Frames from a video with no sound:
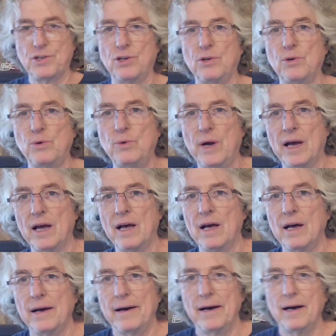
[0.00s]
two
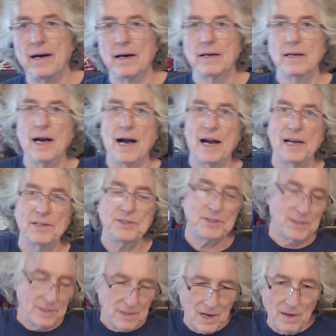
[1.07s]

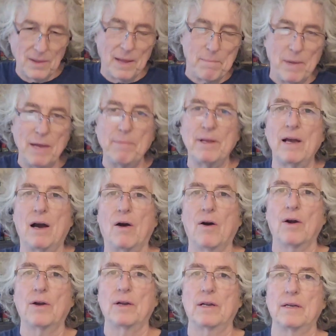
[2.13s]
guys, that maybe
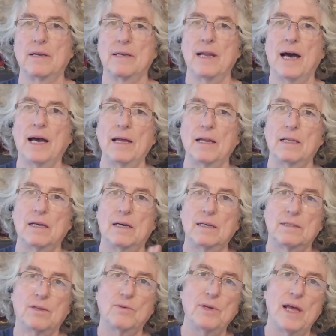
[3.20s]
are not
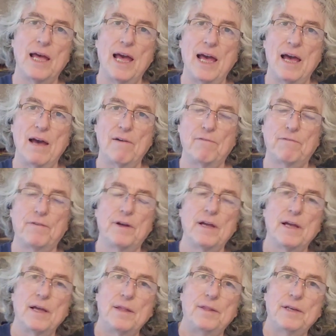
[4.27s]
don't have
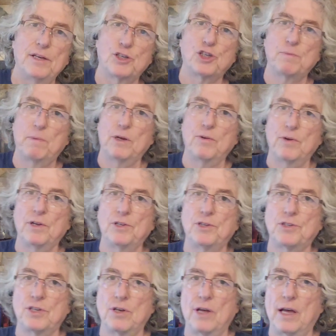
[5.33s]
the
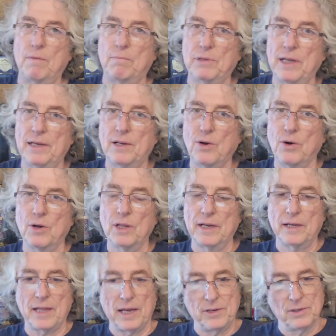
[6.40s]
experience and play
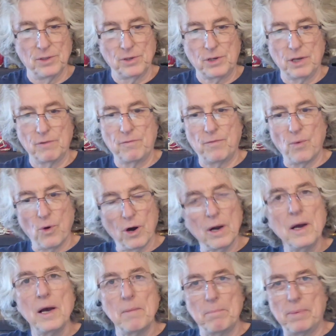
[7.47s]
calling that you're looking
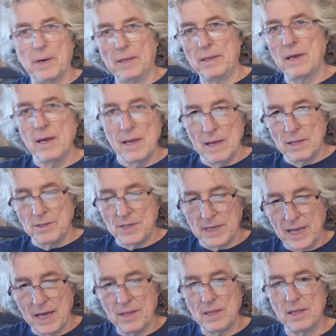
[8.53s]
for, but
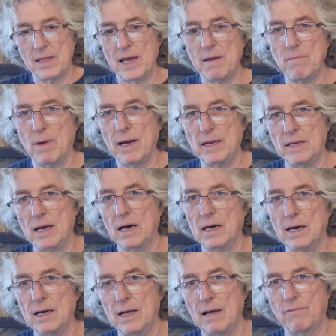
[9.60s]
together they might
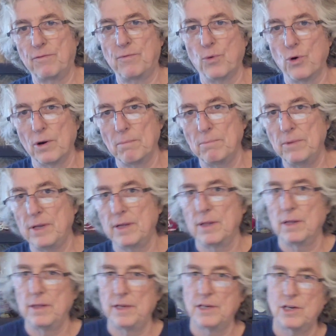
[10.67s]
have formed
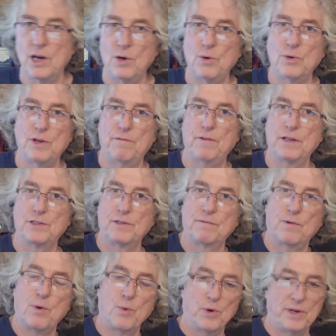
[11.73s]
the
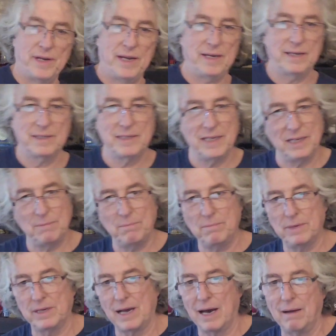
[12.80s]
co-defensive coordinating
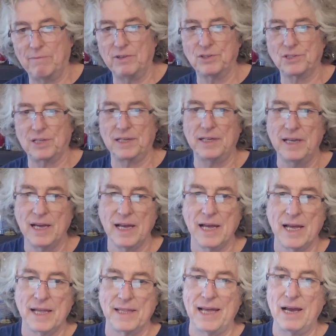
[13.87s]
team. But obviously
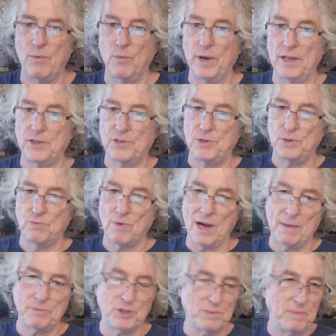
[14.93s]
that went to
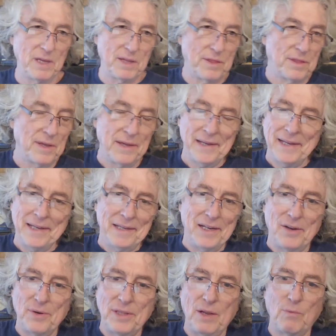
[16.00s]
Rob Smith,
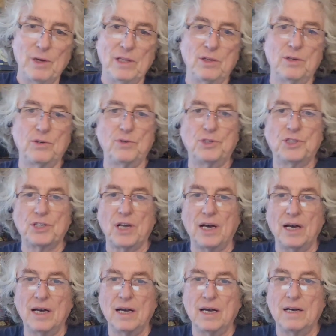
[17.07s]
and then we lose
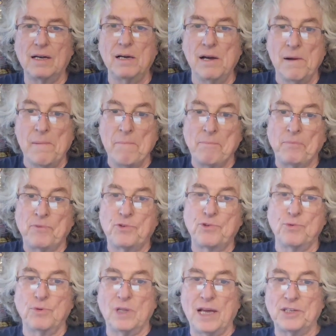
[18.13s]

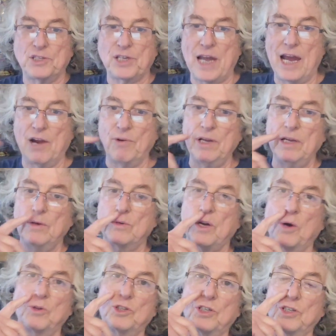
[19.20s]
Drew Lascari, who
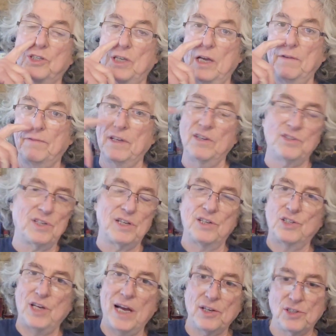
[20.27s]
coached the safeties, to
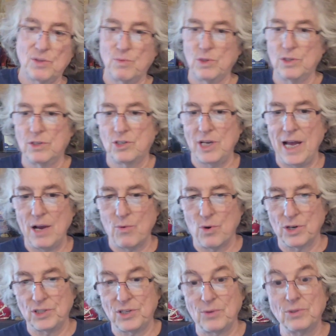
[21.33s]
the Jacksonville
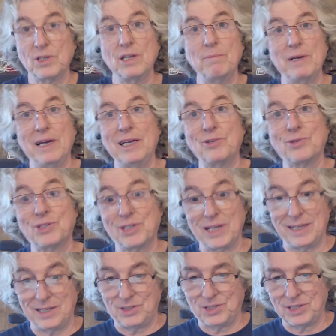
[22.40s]
Jaguars. So it's going to be
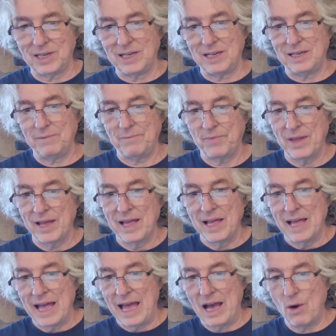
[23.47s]
interesting to see
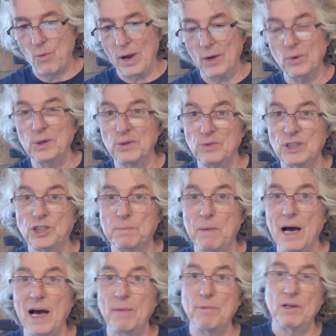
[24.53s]
how well we
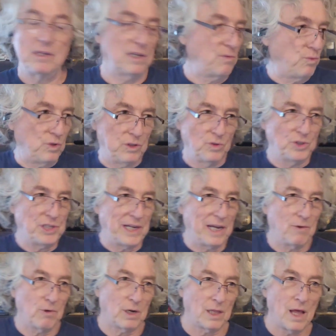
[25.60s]
respond. We're losing
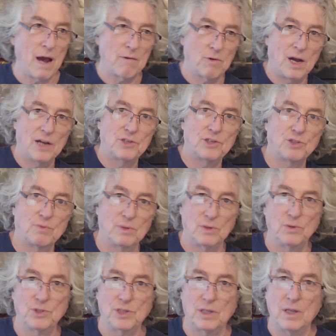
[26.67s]
Eric Rogers.
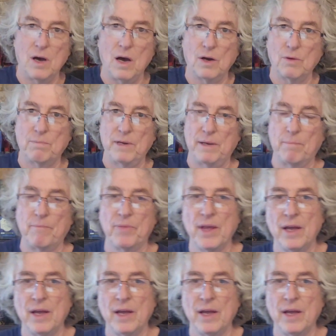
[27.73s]
We're losing Longerbeam.